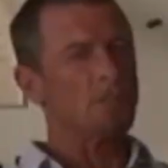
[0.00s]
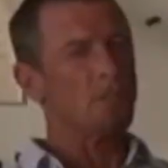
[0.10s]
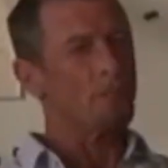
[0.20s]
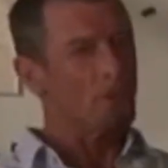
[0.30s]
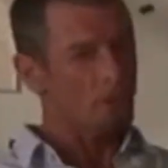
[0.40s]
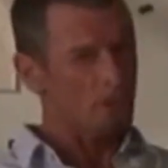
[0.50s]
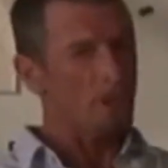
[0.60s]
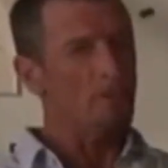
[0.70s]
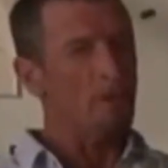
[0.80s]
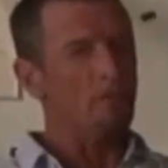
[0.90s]
easy for you to
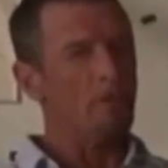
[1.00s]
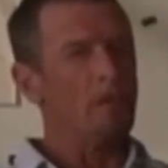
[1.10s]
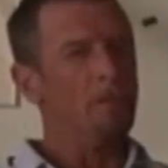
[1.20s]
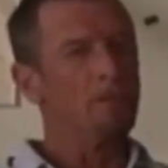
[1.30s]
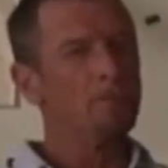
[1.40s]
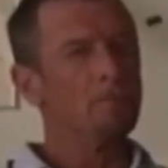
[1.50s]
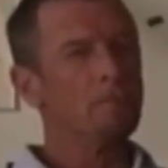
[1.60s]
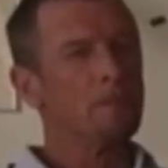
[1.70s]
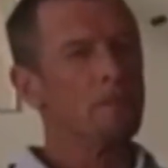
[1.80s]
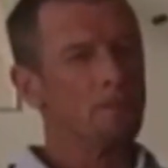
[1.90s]
say, my friend.
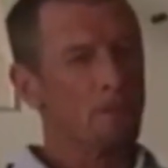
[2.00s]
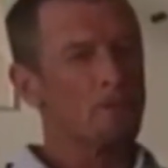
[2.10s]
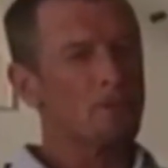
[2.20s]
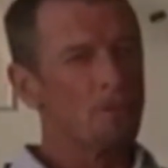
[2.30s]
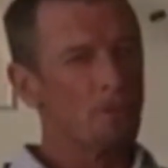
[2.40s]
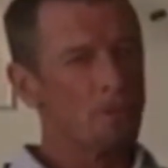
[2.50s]
You've got 2